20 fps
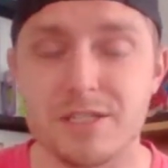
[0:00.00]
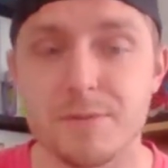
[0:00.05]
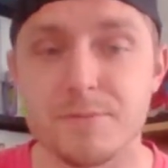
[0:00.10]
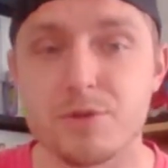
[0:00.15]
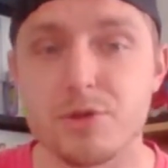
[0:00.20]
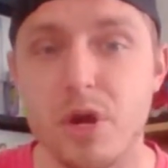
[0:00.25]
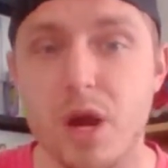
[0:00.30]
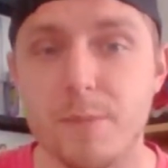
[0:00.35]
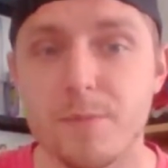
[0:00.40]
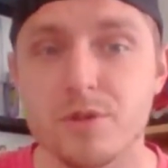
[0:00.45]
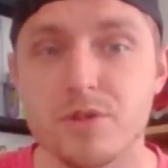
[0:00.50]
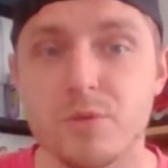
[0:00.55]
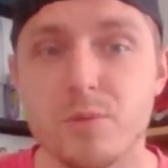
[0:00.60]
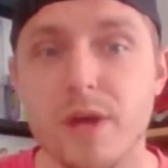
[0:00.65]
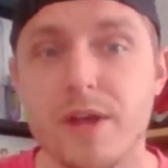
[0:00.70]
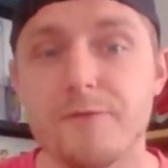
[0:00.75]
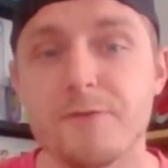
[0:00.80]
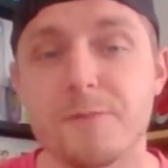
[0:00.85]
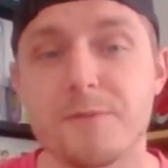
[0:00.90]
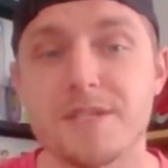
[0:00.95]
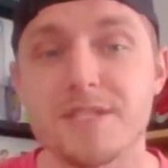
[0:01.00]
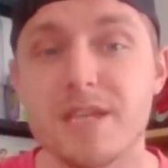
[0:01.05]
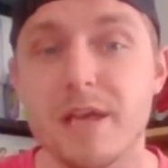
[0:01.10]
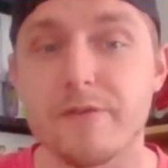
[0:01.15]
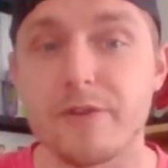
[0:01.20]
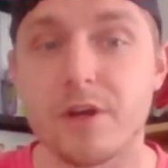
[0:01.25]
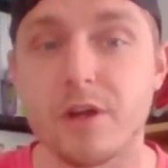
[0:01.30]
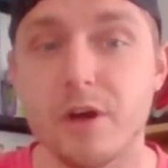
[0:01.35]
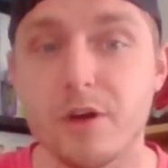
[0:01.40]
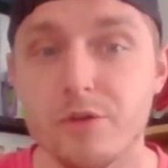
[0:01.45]
subscribers away from the
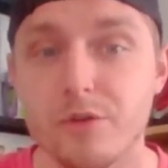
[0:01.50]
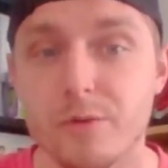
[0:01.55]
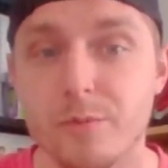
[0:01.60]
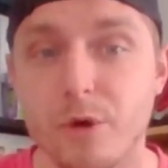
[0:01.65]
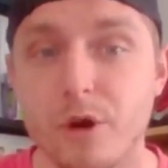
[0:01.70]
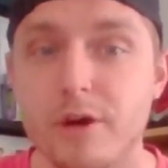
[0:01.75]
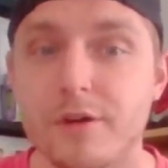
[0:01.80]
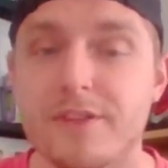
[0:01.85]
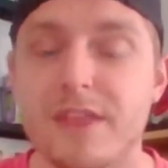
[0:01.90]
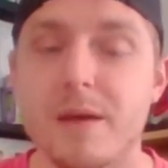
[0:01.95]
700 mark.